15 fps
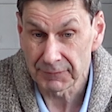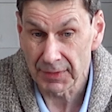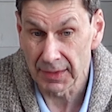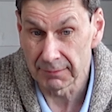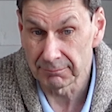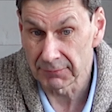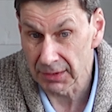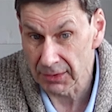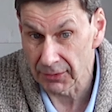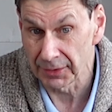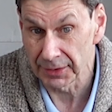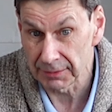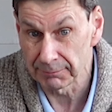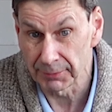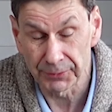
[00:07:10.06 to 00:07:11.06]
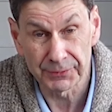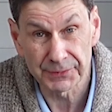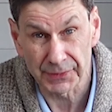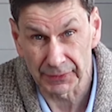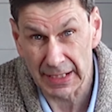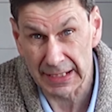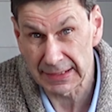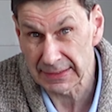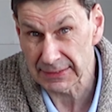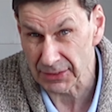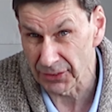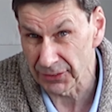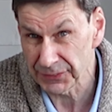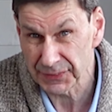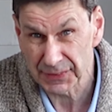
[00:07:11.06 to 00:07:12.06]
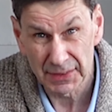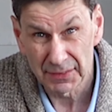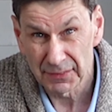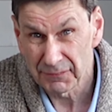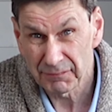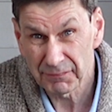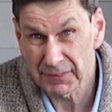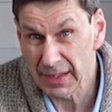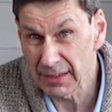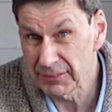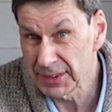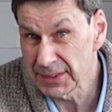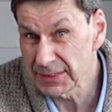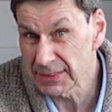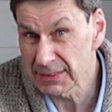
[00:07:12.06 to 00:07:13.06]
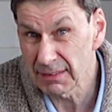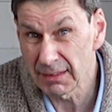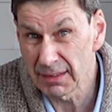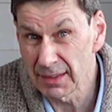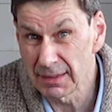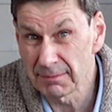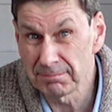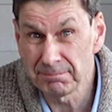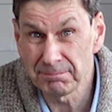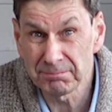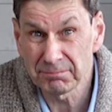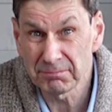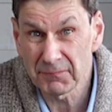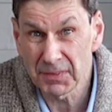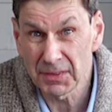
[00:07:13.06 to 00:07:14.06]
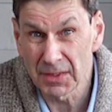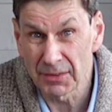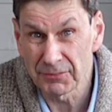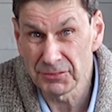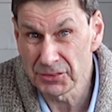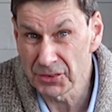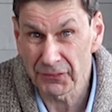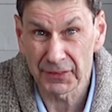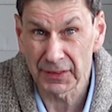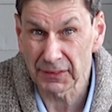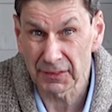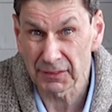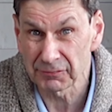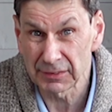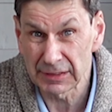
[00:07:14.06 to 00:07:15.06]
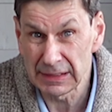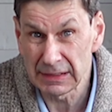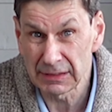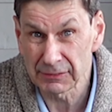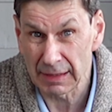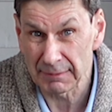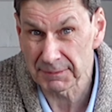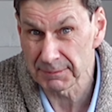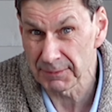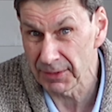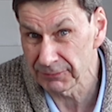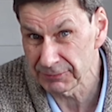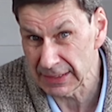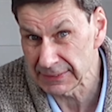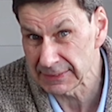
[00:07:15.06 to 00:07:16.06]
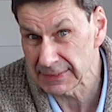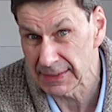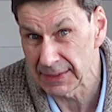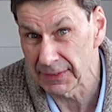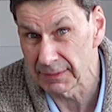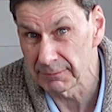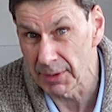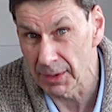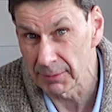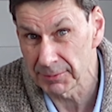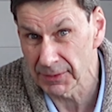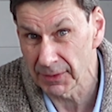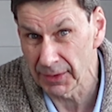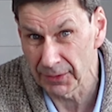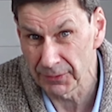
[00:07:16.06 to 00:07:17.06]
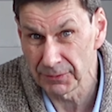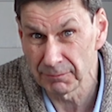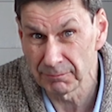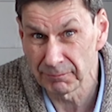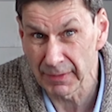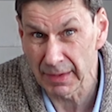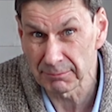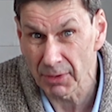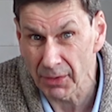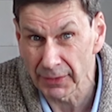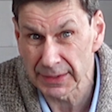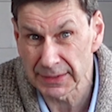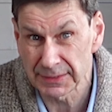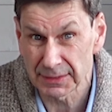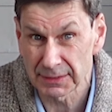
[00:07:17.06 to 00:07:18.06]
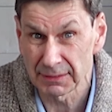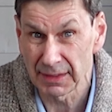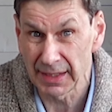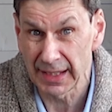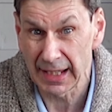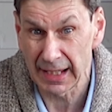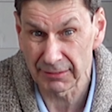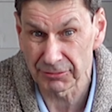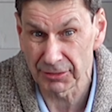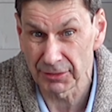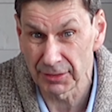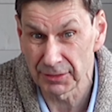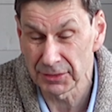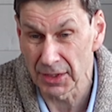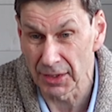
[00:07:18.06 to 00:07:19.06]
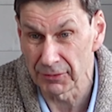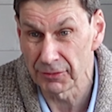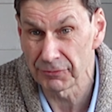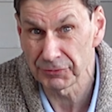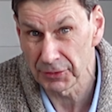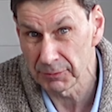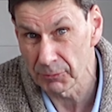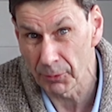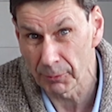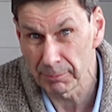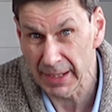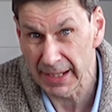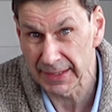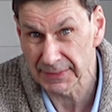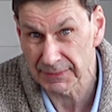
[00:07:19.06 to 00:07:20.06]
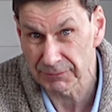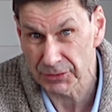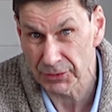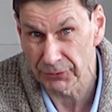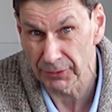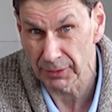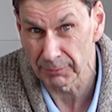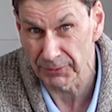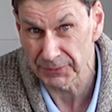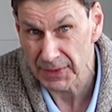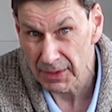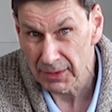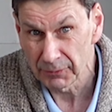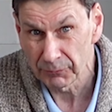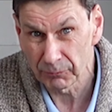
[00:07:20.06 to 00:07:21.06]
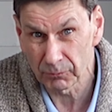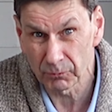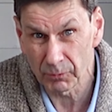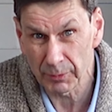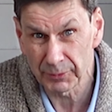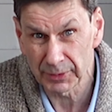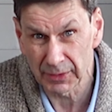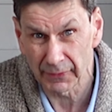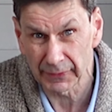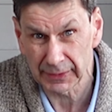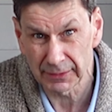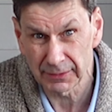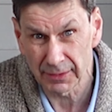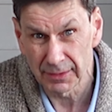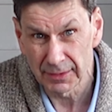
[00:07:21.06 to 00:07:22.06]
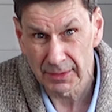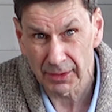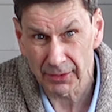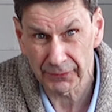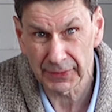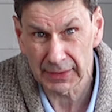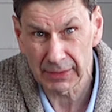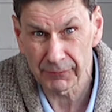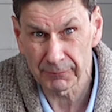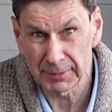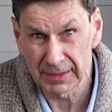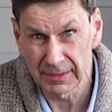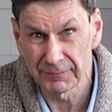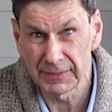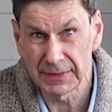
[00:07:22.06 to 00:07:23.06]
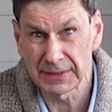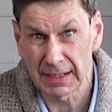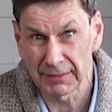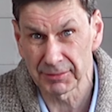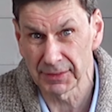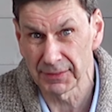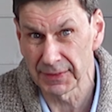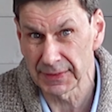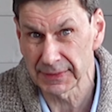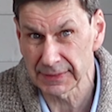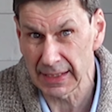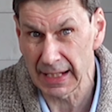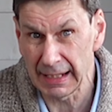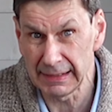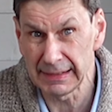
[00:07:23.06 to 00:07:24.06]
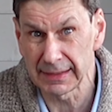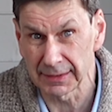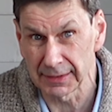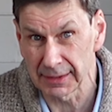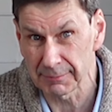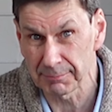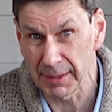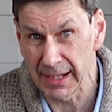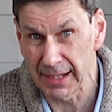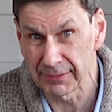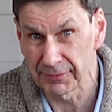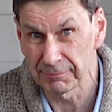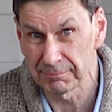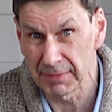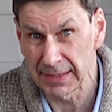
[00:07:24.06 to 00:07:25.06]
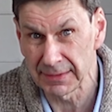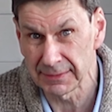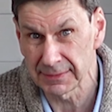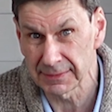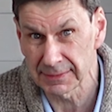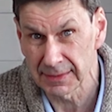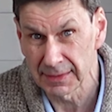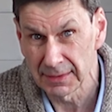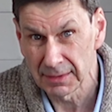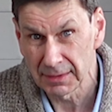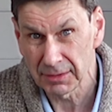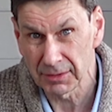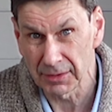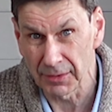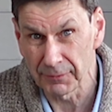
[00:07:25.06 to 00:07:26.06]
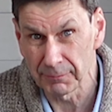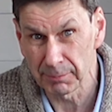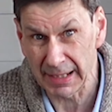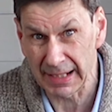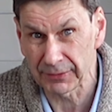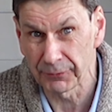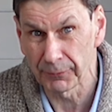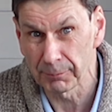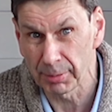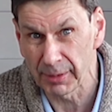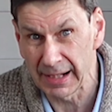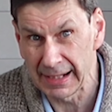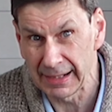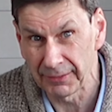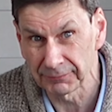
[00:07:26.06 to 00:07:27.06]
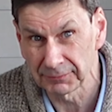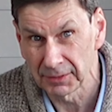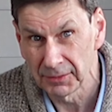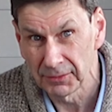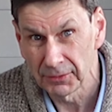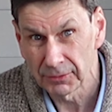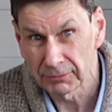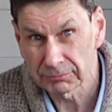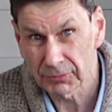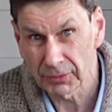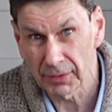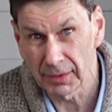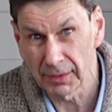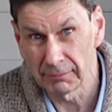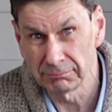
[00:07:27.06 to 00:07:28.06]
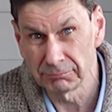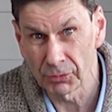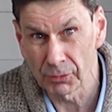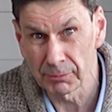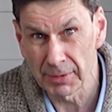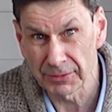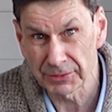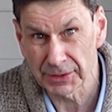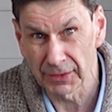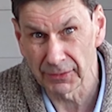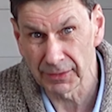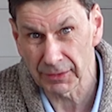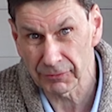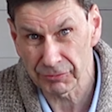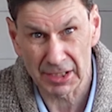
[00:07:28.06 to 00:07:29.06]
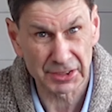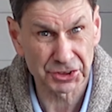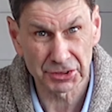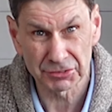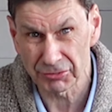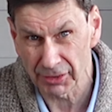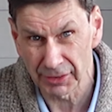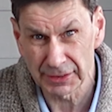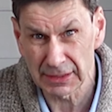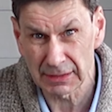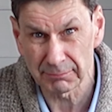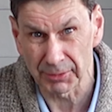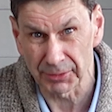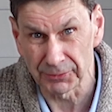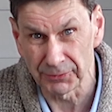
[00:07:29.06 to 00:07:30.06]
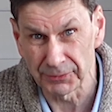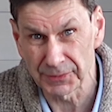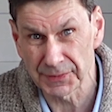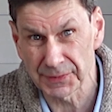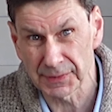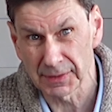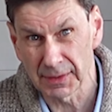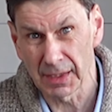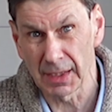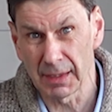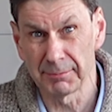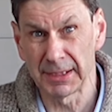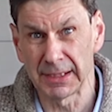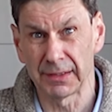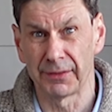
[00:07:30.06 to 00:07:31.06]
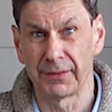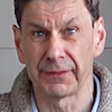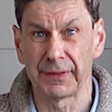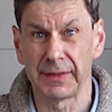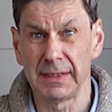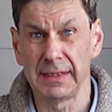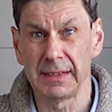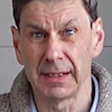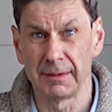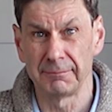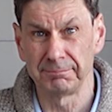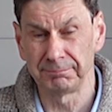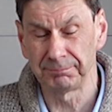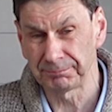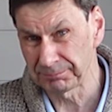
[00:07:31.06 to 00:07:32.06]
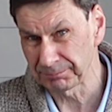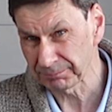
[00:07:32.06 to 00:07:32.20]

um, line of boots on ASOS, there is, um, you know, nothing that really grabs my fancy at the moment. I hope they might have a you know a few more pairs of taller boots. We would like I think it would be lovely to have a nice elegant pair of men's you know black or brown, um, almost like fashion riding boots, a bit like the um,